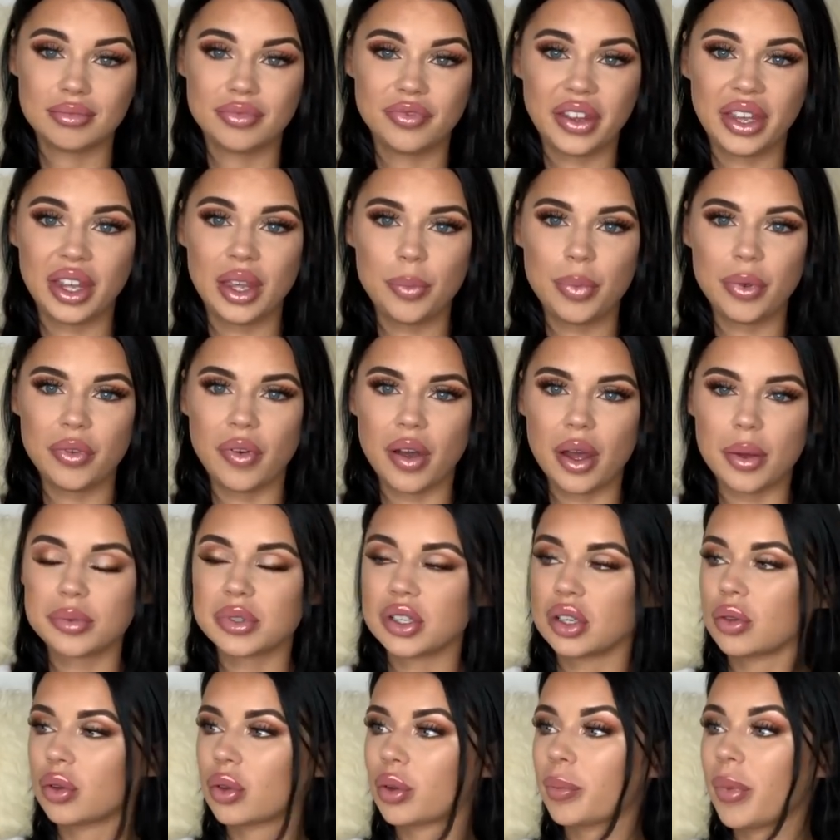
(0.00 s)
hippie vibes
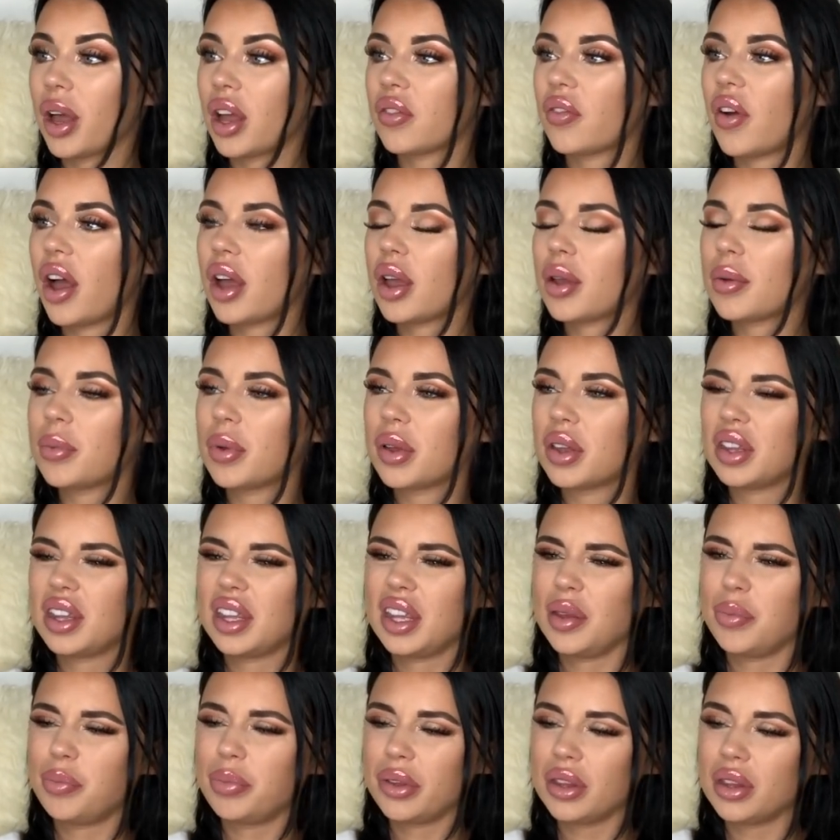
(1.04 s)
are not my vibe.
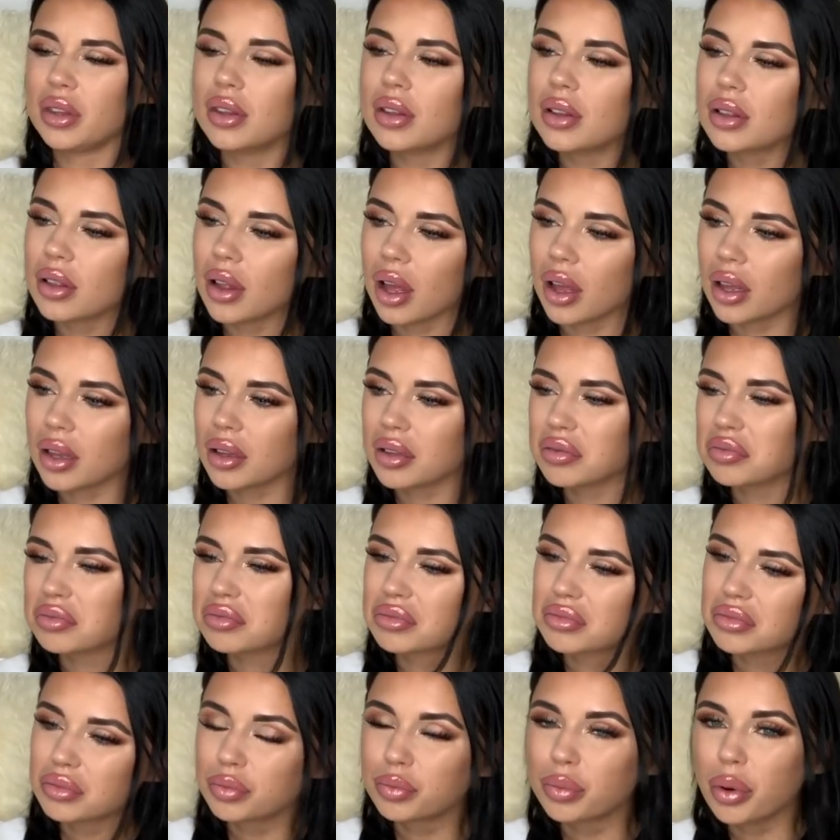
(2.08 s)
Hippie, like
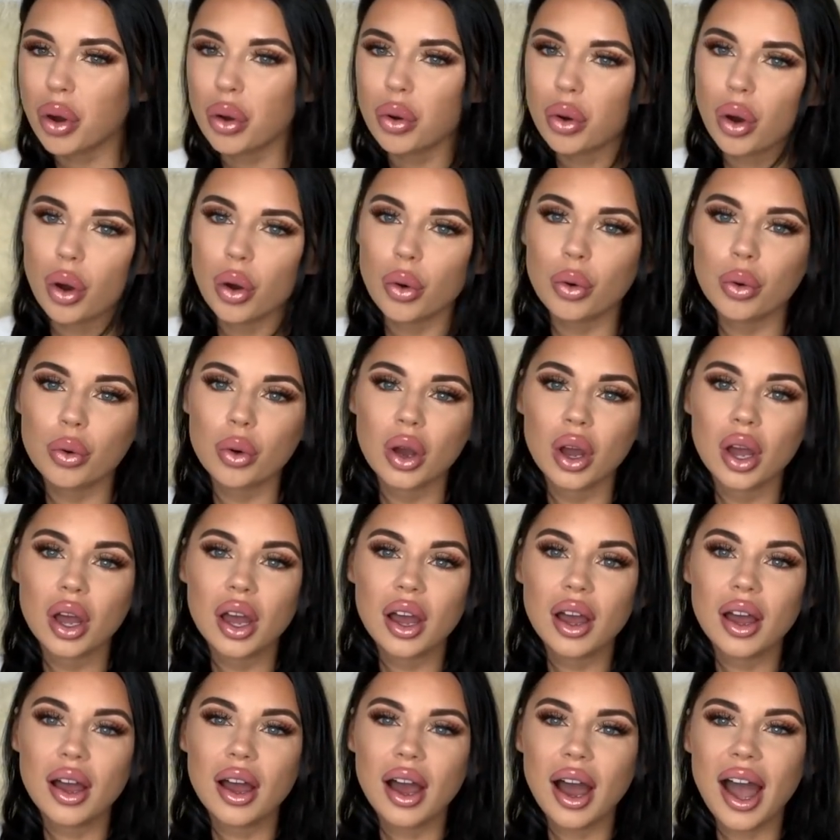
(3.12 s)
boho.
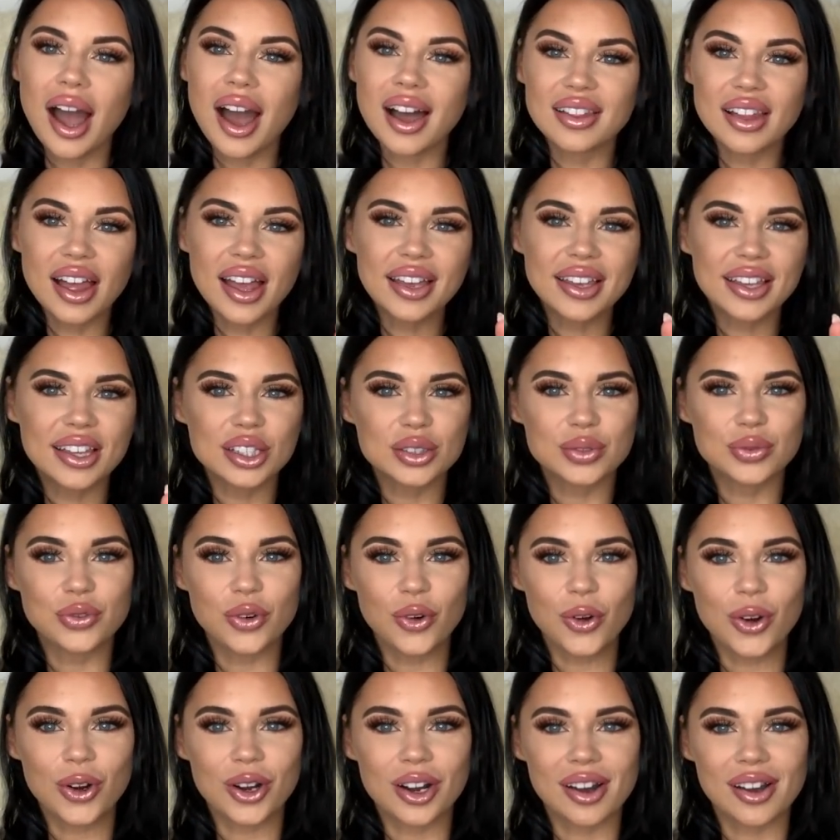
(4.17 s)
I like it
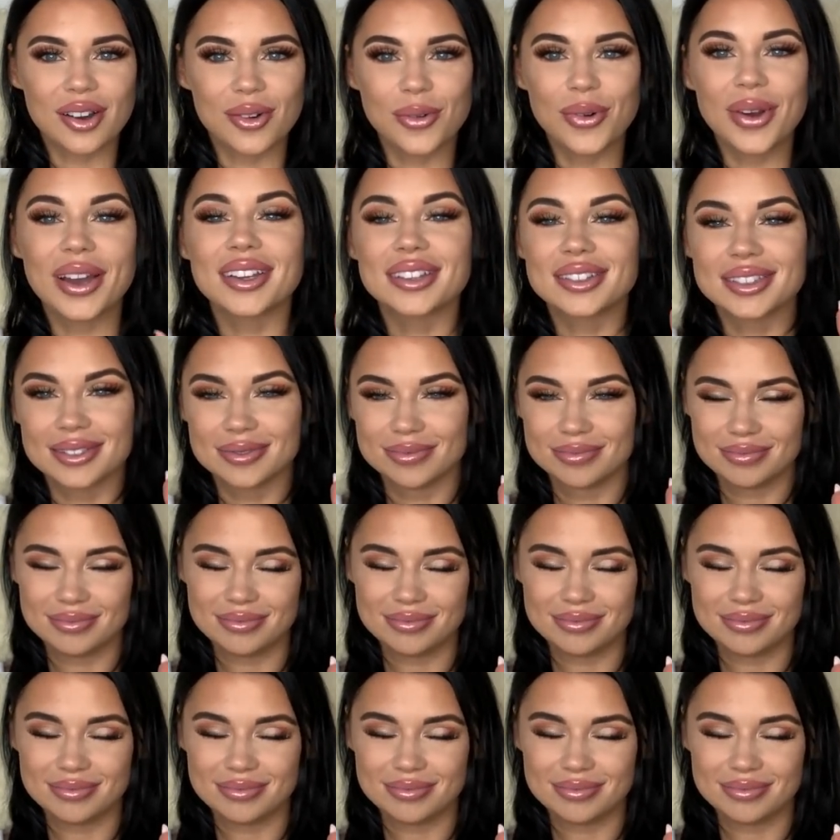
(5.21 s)
for, wait.